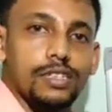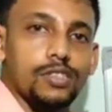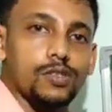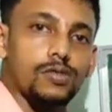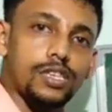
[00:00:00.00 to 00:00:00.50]

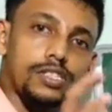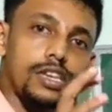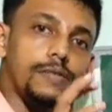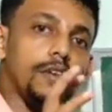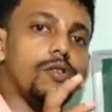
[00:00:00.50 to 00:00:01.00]
So these
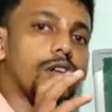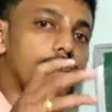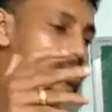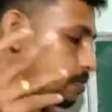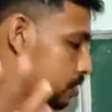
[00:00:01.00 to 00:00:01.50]
living
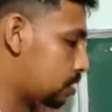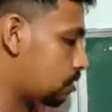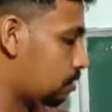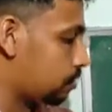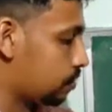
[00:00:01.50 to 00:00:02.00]
organisms are
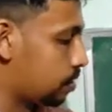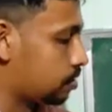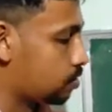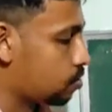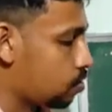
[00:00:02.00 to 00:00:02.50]
called what?
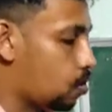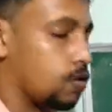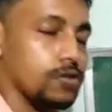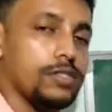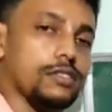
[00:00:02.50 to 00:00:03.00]

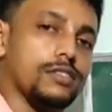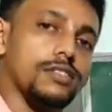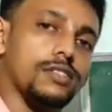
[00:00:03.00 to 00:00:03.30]
Host.